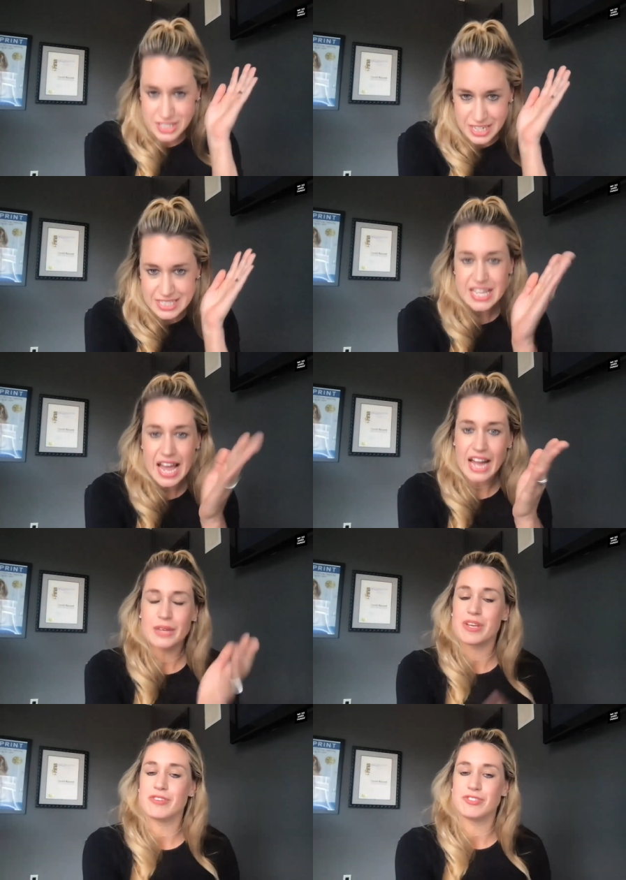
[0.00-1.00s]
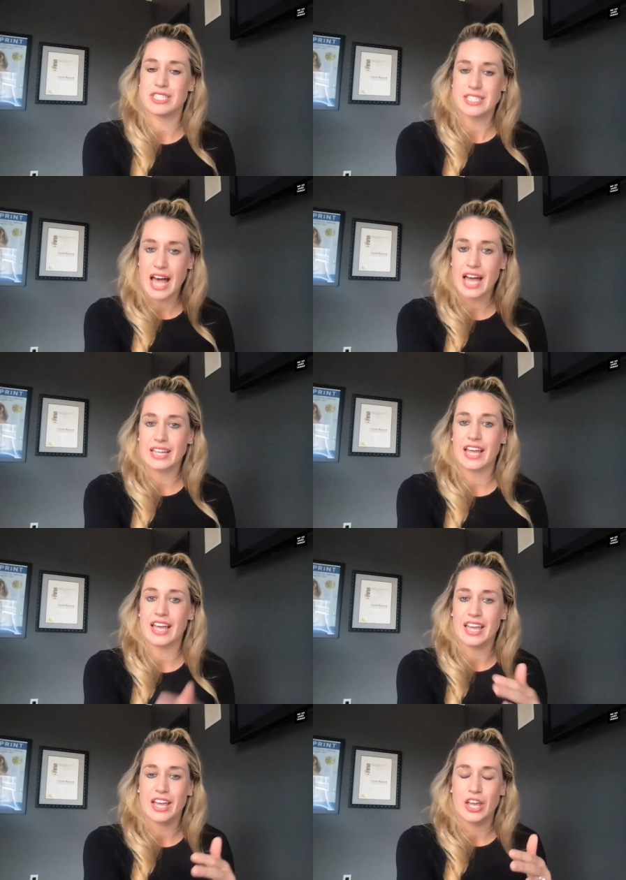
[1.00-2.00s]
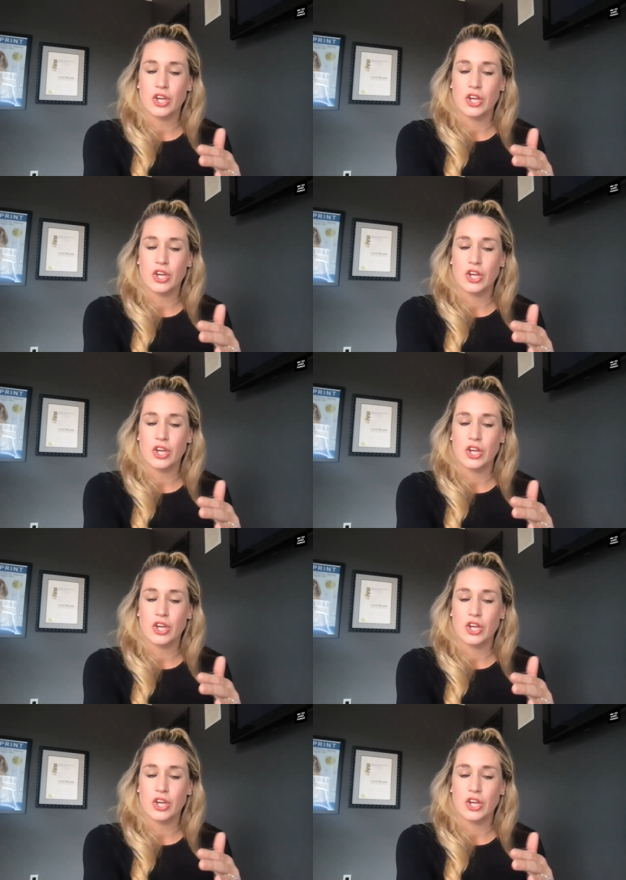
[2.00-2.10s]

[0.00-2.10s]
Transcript: She said exactly what you just said. Like